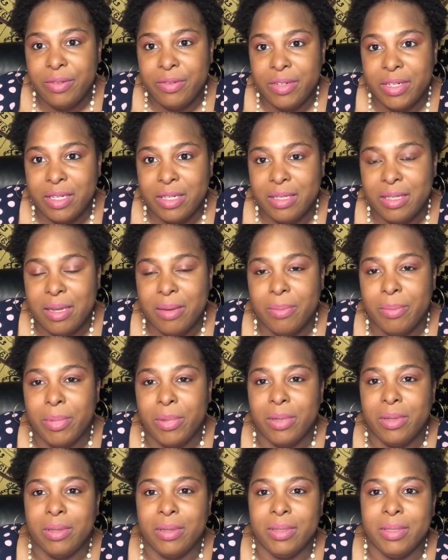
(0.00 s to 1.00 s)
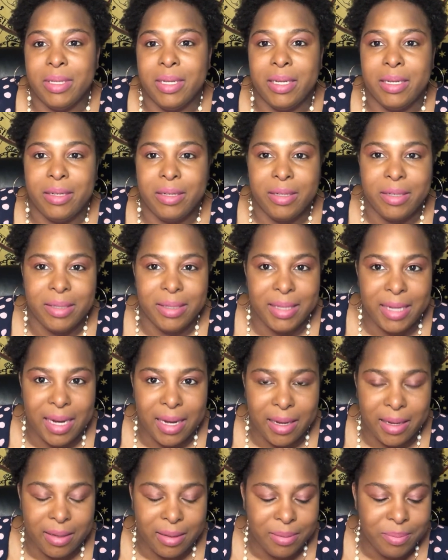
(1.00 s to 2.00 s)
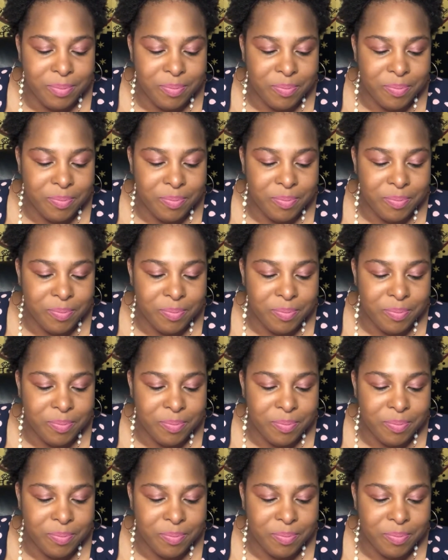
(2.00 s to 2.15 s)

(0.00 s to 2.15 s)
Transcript: for example, and her dad.